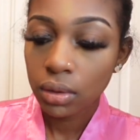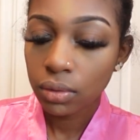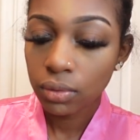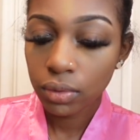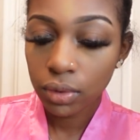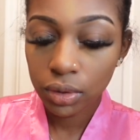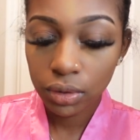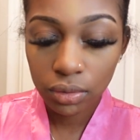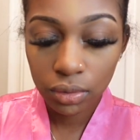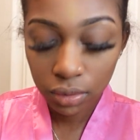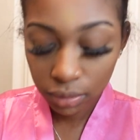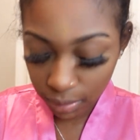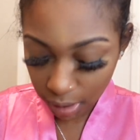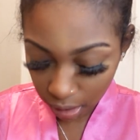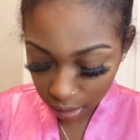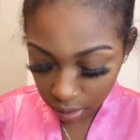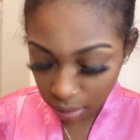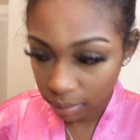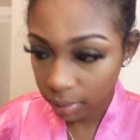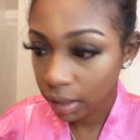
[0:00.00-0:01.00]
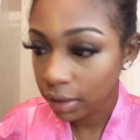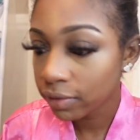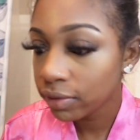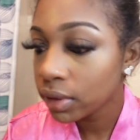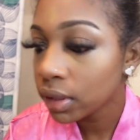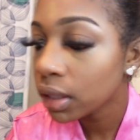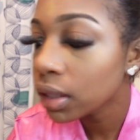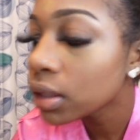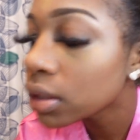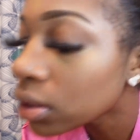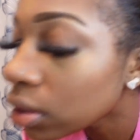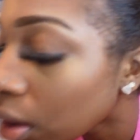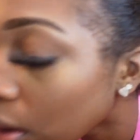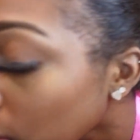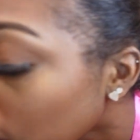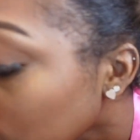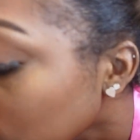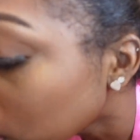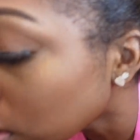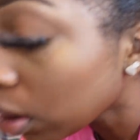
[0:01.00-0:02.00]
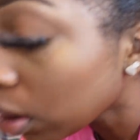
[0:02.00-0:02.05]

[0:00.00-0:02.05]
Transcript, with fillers: When you do makeup, everything is always